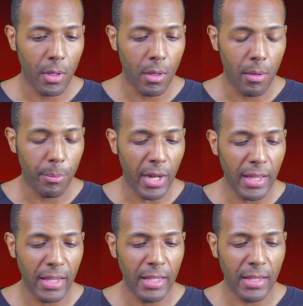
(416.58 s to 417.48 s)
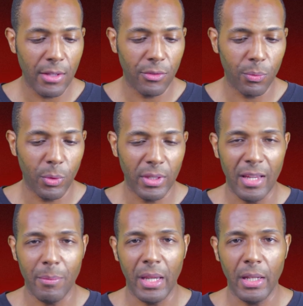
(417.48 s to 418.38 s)
Um, but I think that's what
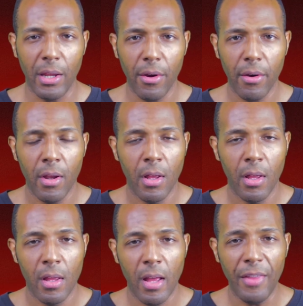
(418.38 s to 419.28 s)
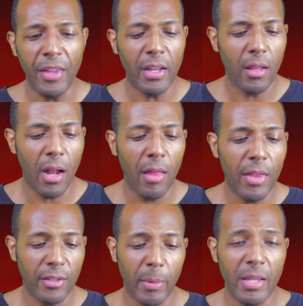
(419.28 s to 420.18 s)
they mean here. I think a lot of
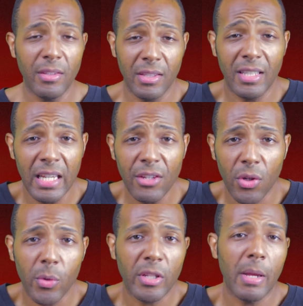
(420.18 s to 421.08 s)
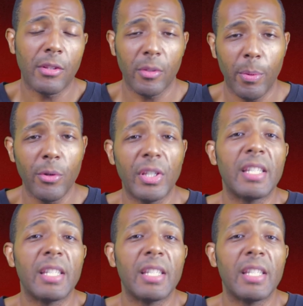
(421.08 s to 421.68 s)
this, I mean, this is a teaser, which means it's supposed